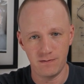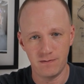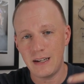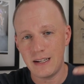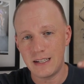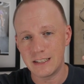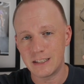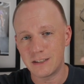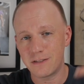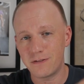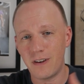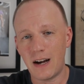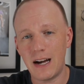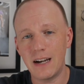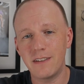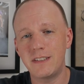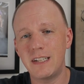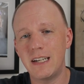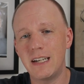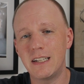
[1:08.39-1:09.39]
He's
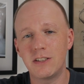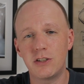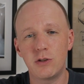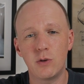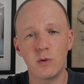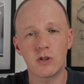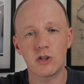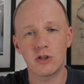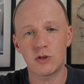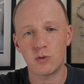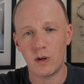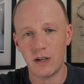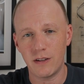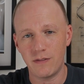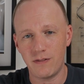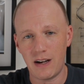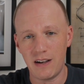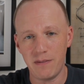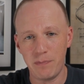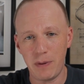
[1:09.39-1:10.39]
5'10",
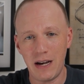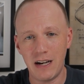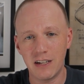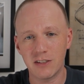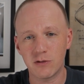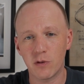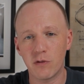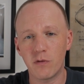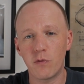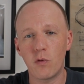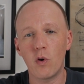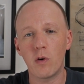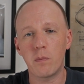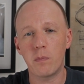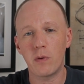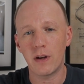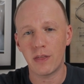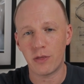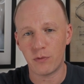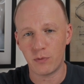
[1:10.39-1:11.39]
225 pounds with
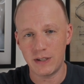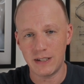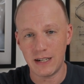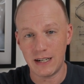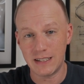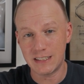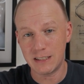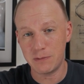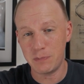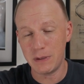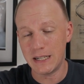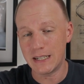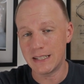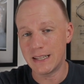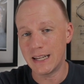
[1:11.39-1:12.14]
4.39 speed.